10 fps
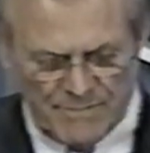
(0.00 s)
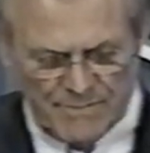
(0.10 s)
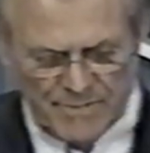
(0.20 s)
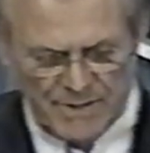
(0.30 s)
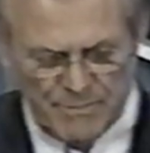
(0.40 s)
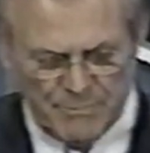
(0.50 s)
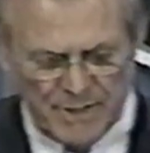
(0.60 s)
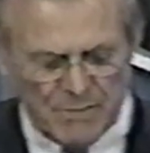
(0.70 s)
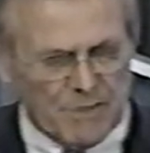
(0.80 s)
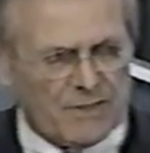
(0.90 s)
it would be
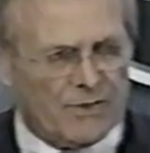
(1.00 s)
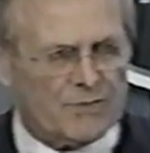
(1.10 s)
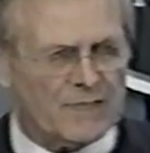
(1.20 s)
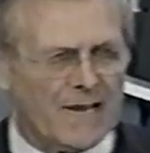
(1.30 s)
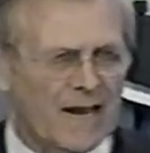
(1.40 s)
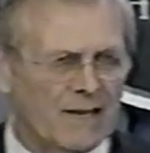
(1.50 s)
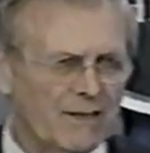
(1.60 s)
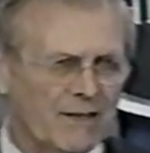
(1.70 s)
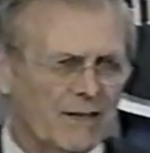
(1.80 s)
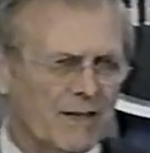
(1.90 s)
to
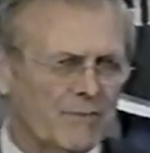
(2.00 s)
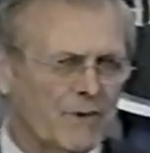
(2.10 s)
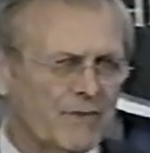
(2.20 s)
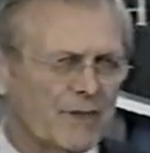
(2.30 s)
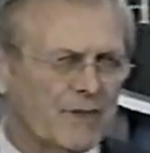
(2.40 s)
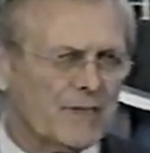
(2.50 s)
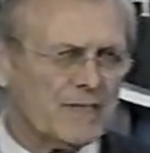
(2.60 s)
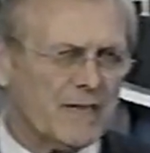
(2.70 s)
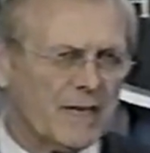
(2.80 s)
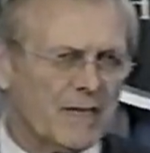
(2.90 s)
misunderstand everything that's
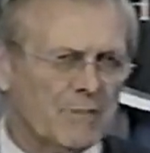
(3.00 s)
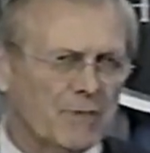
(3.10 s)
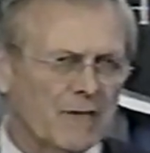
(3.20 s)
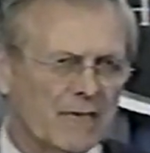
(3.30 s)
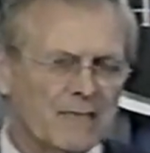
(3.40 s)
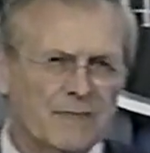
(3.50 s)
taking place.